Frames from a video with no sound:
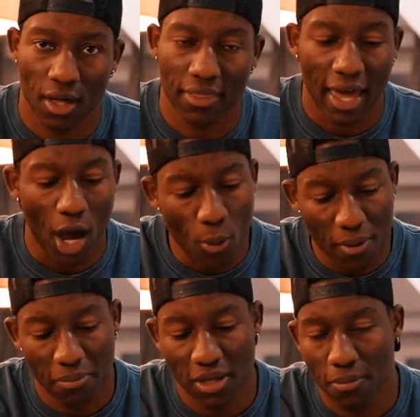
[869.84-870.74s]
They're
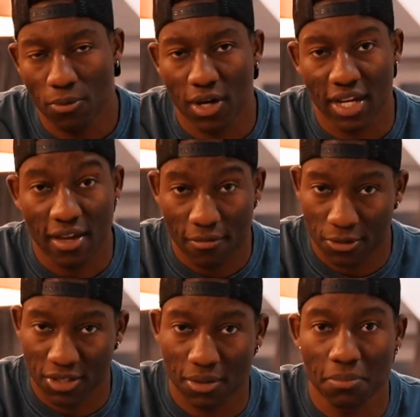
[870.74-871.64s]
helping people and
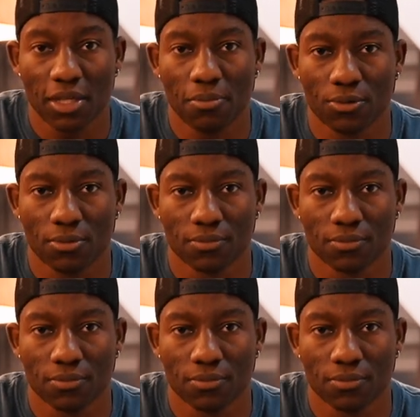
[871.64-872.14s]
influencing people.